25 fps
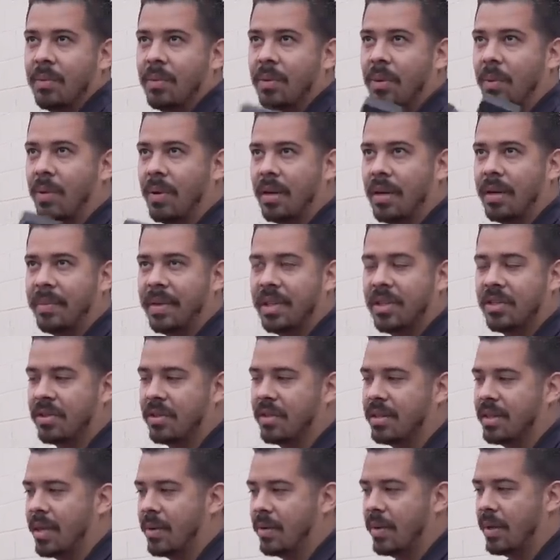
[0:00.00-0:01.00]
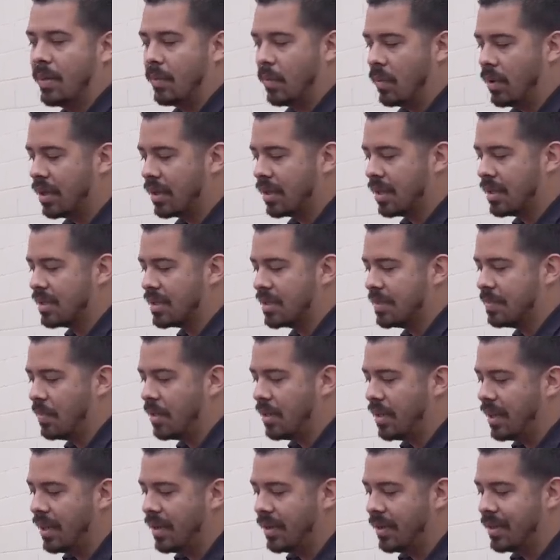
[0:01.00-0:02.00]
we wanna make sure that we work in
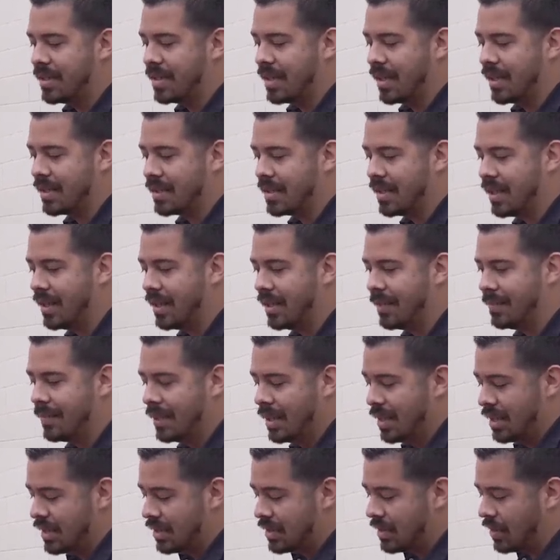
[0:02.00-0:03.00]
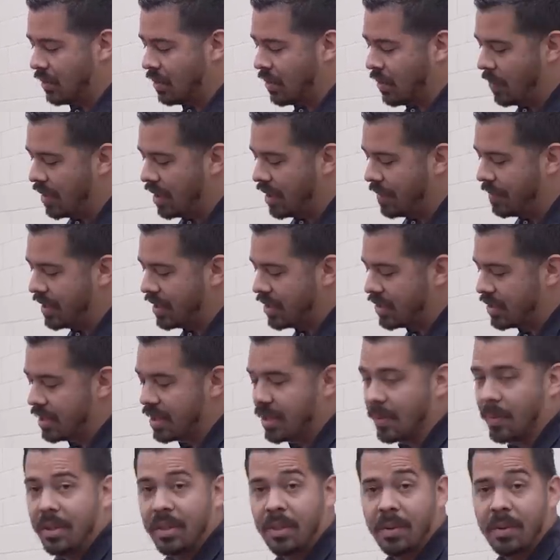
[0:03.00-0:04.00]
small areas at a time. So we wanna make sure
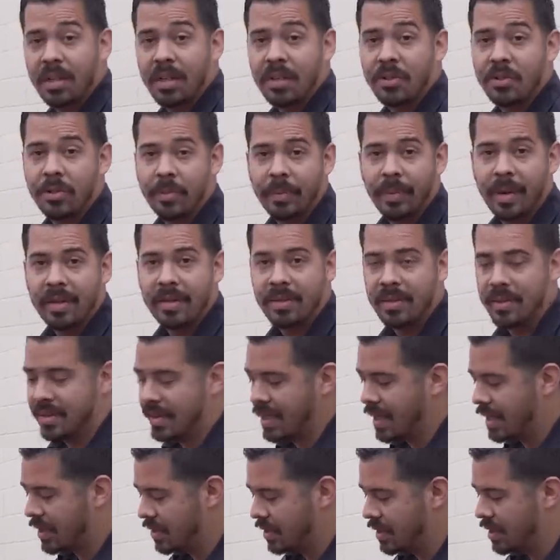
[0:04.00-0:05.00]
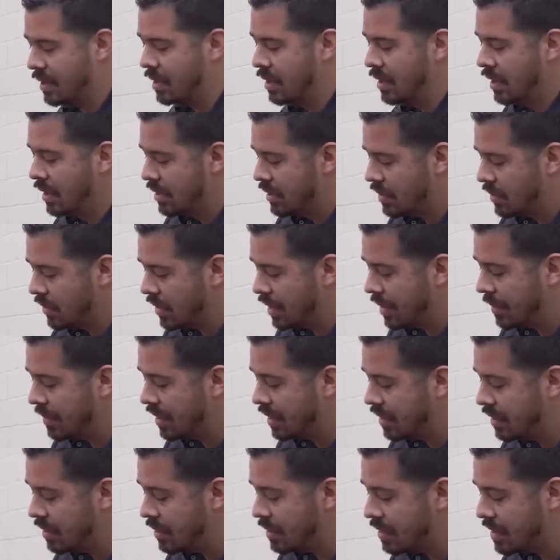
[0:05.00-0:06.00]
that we're doing a 2x2 section. So what I'm
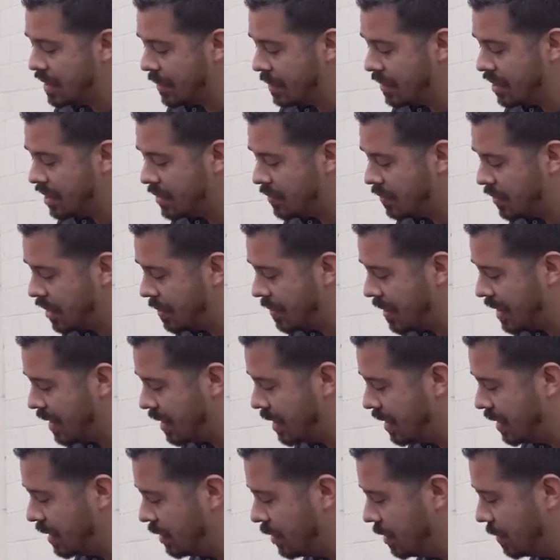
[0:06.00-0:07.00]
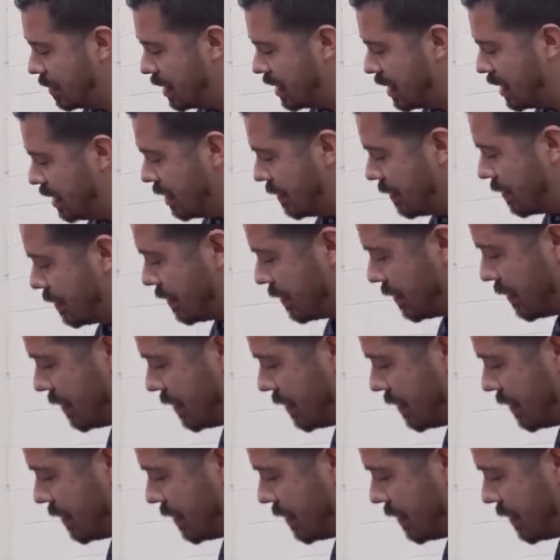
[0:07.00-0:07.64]
gonna do is I'm gonna spray my clay lubricant